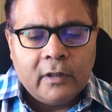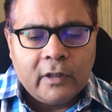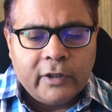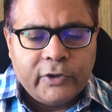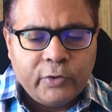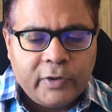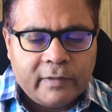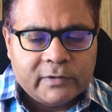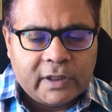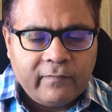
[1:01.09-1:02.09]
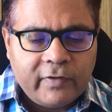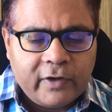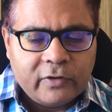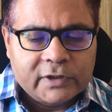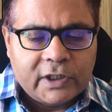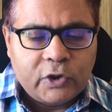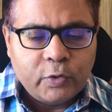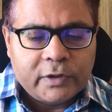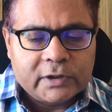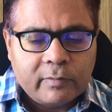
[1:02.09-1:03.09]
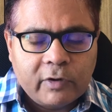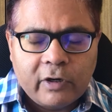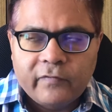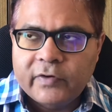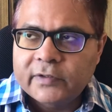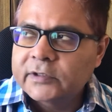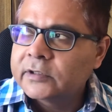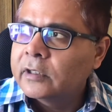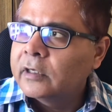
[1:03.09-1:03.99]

heard your name somewhere or seen you in some conference.